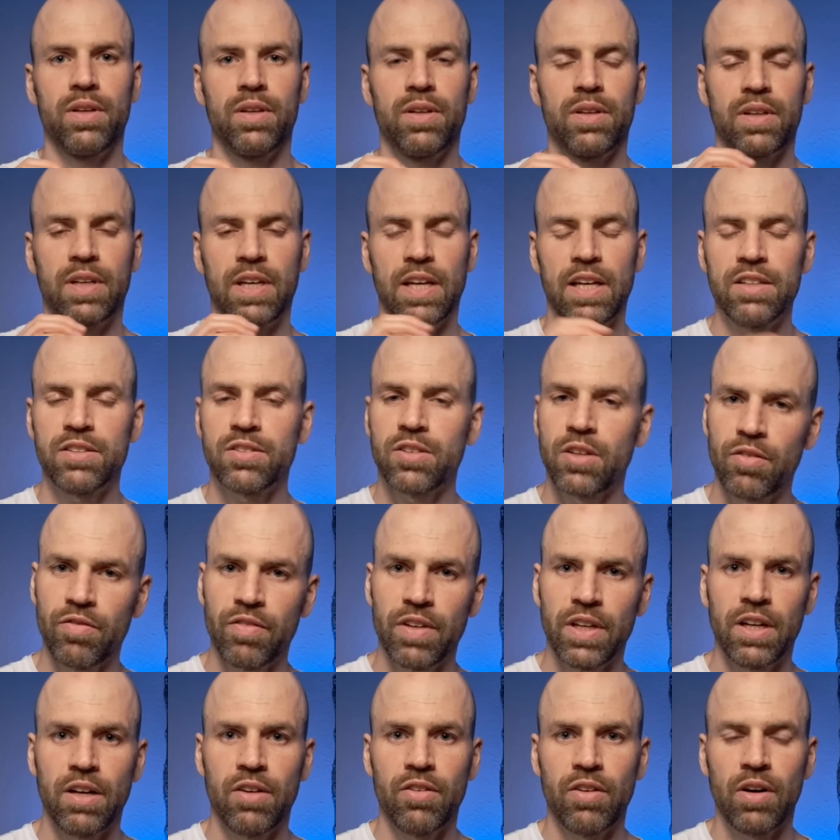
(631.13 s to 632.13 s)
case
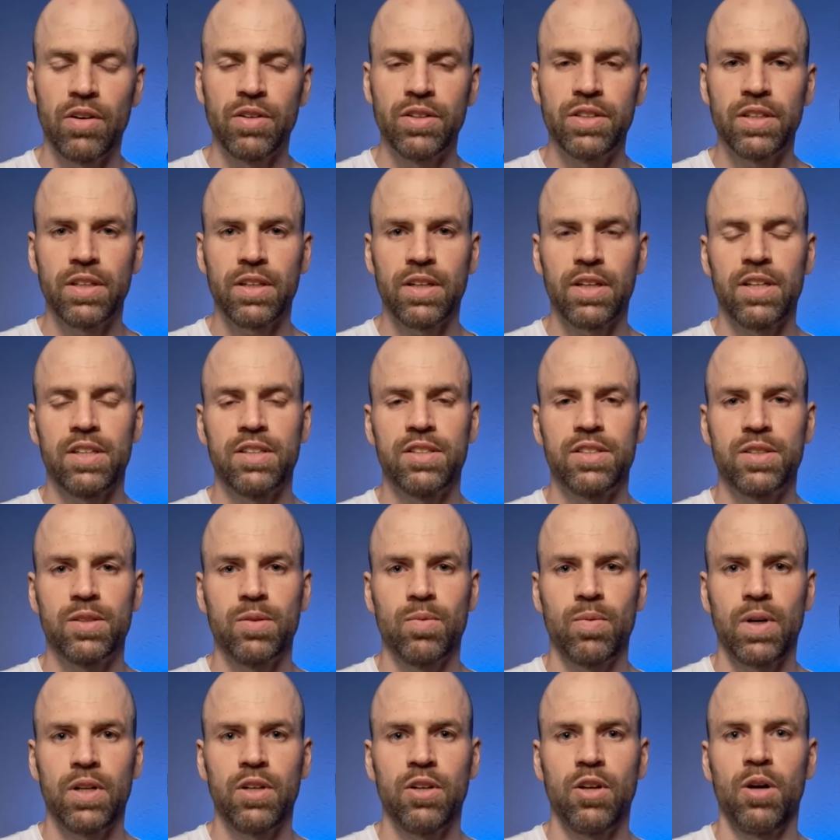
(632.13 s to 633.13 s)
conveyor routing as
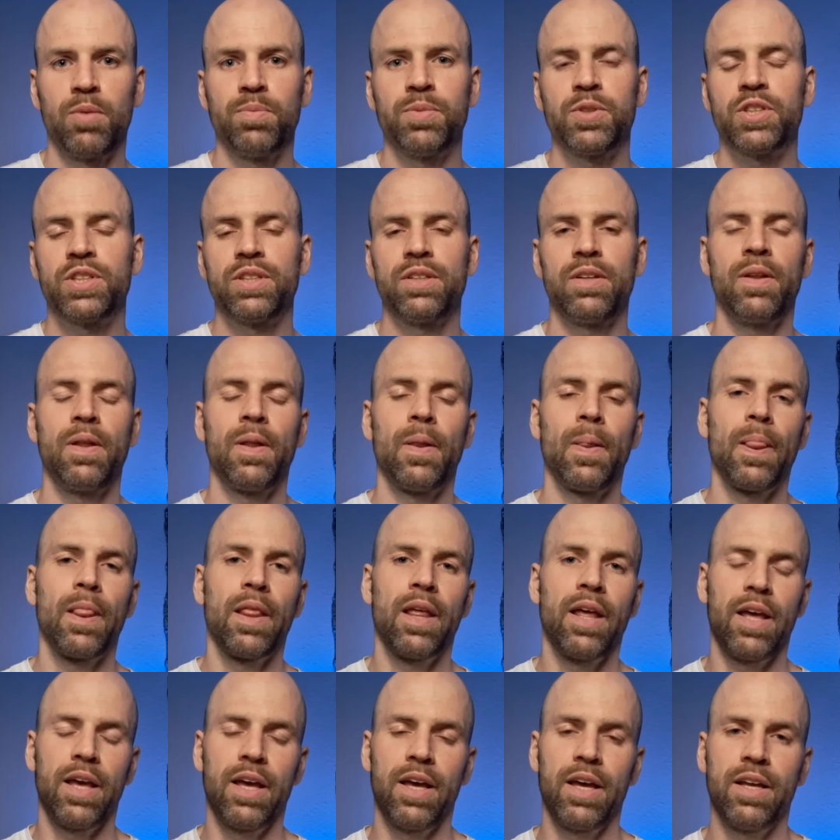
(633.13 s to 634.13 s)
one option
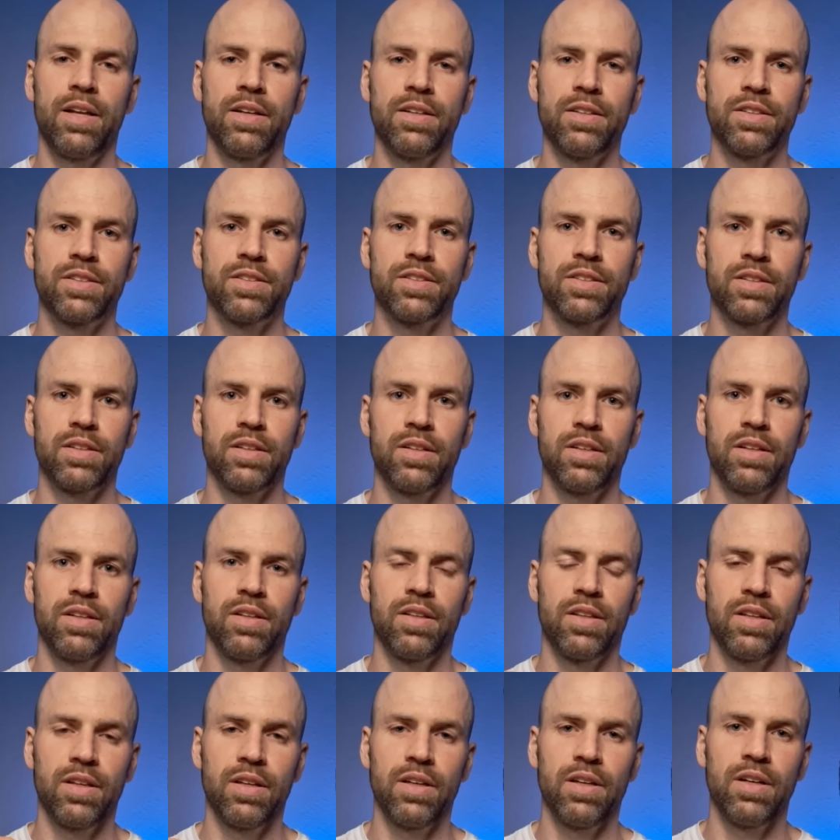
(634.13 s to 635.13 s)
and
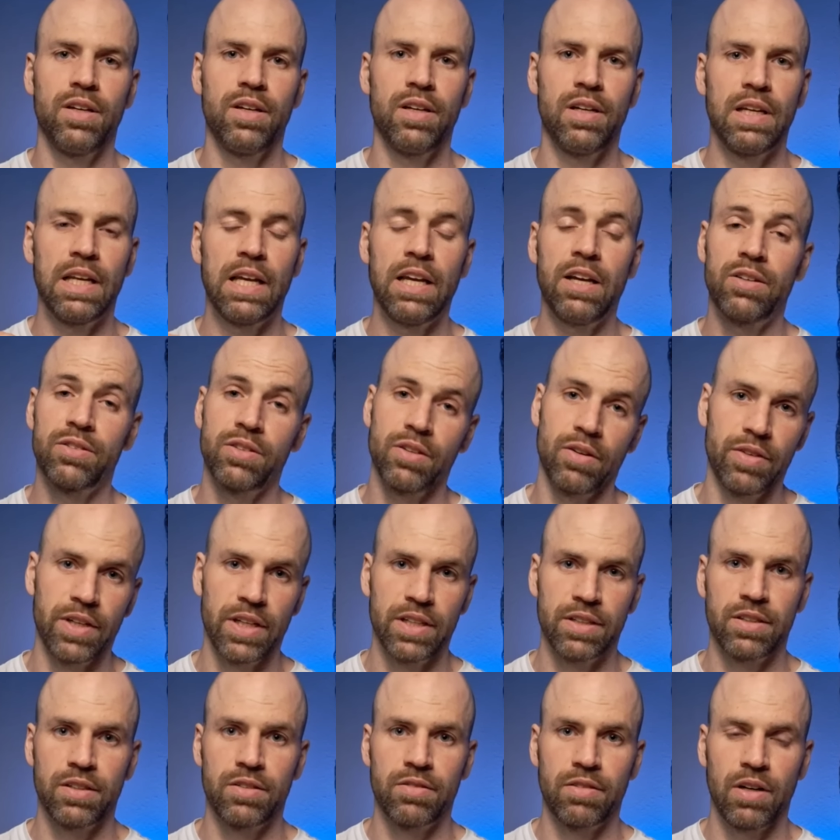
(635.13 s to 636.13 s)
the
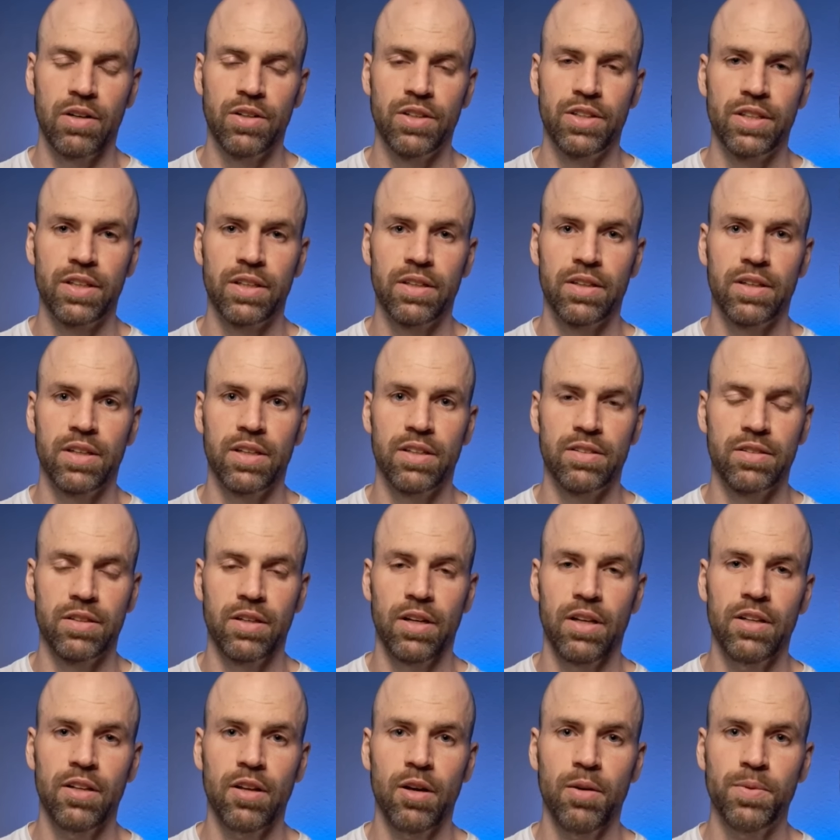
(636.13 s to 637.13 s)
layout-oriented routing as
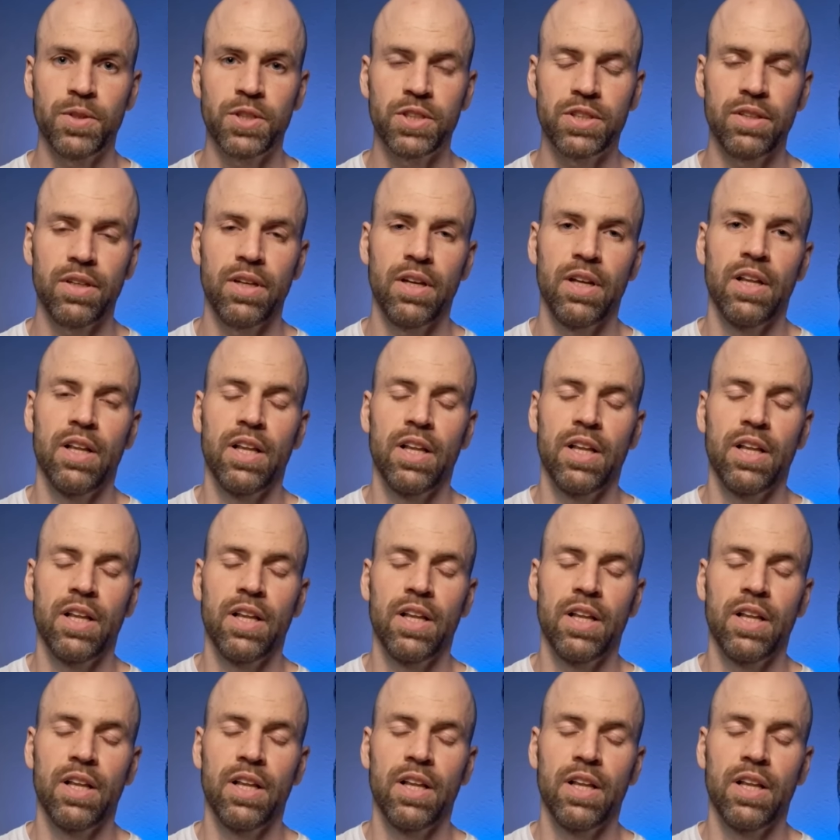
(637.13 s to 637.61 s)
another option,